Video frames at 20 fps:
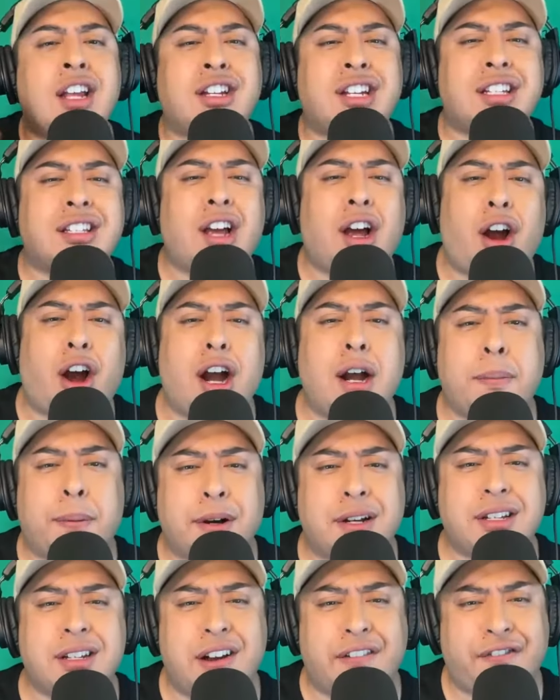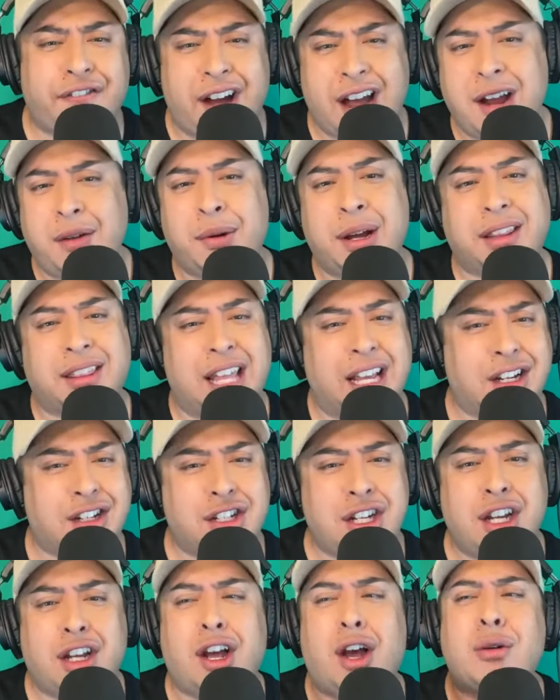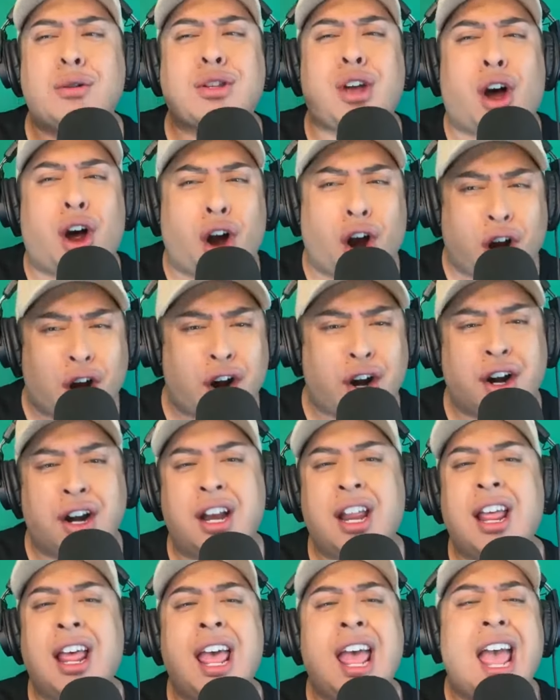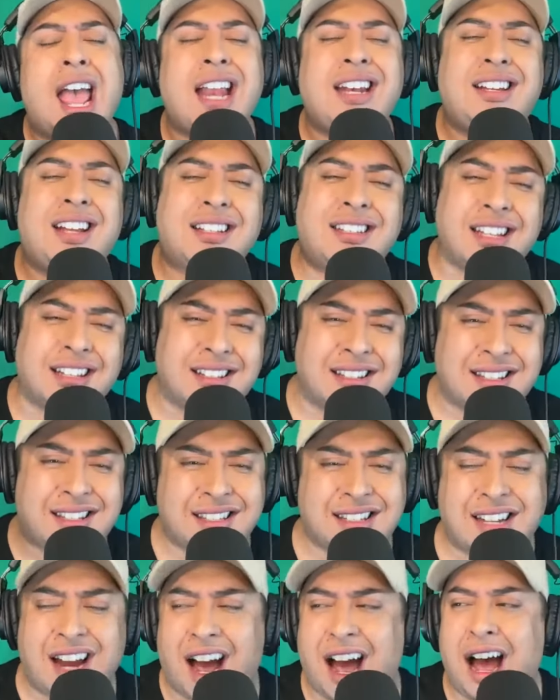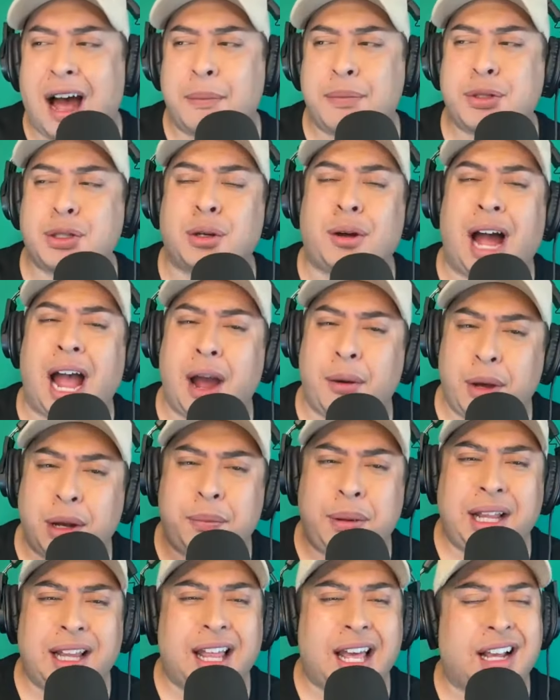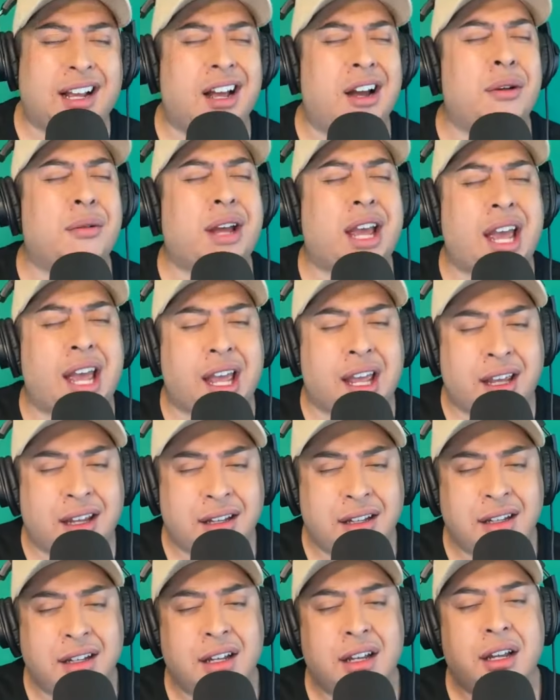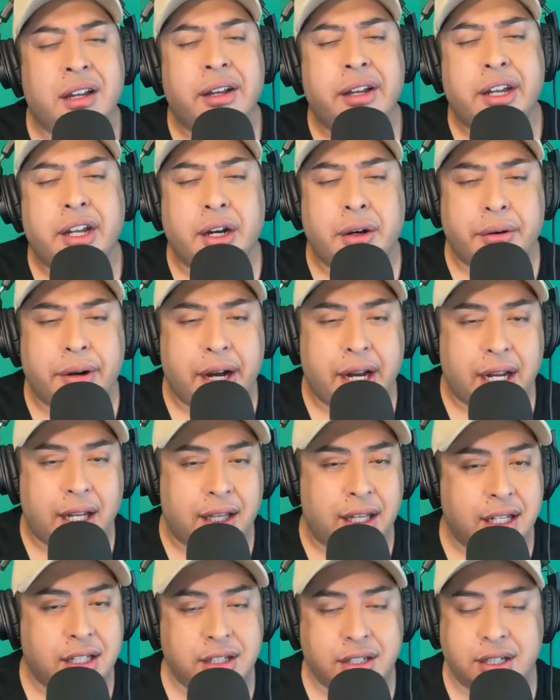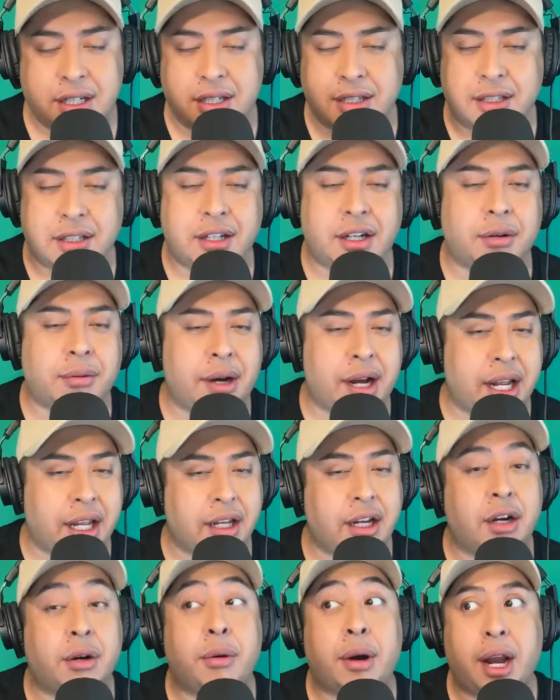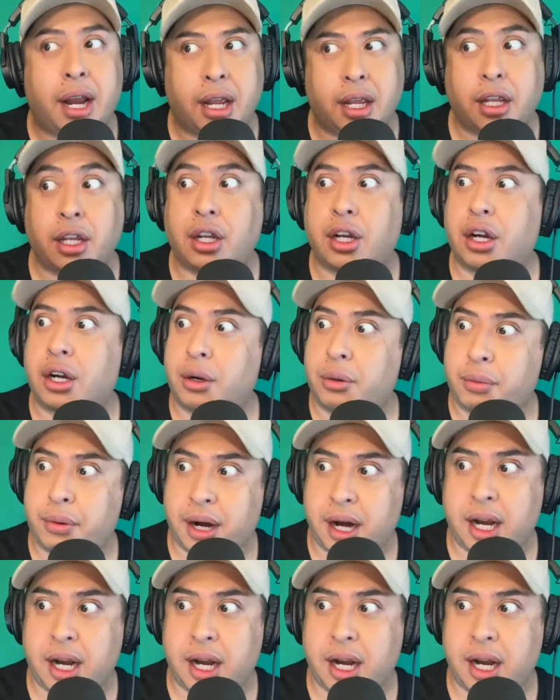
She's a hard person to fight with. Like she goes hard and doesn't stop. So I would be like, okay, you're right. Let's just, you're right. You're right. You're right.